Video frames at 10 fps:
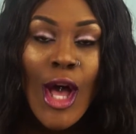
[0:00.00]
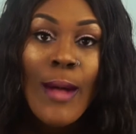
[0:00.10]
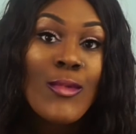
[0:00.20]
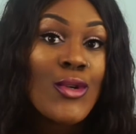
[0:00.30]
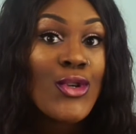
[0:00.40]

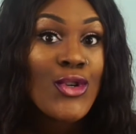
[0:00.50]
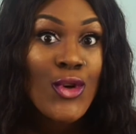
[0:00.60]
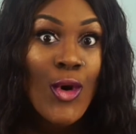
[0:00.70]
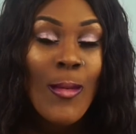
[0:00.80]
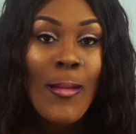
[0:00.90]
I'm not too
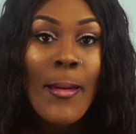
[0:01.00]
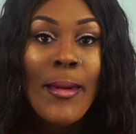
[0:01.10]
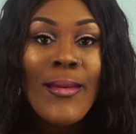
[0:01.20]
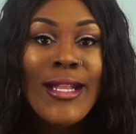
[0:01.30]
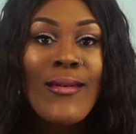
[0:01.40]
sure, but
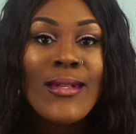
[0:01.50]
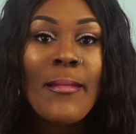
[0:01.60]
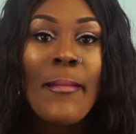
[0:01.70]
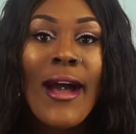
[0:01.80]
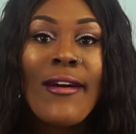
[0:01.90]
probably when I was
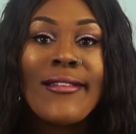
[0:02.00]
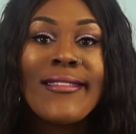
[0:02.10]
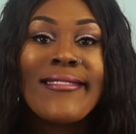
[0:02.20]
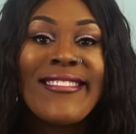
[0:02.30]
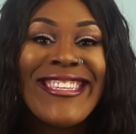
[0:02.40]
about
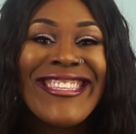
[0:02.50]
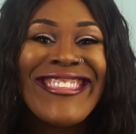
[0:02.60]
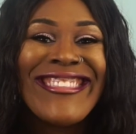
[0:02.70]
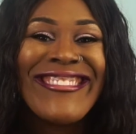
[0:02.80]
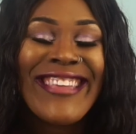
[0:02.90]

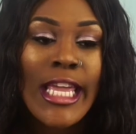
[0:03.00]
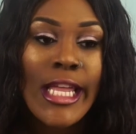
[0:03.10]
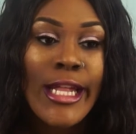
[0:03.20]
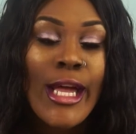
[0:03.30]
16.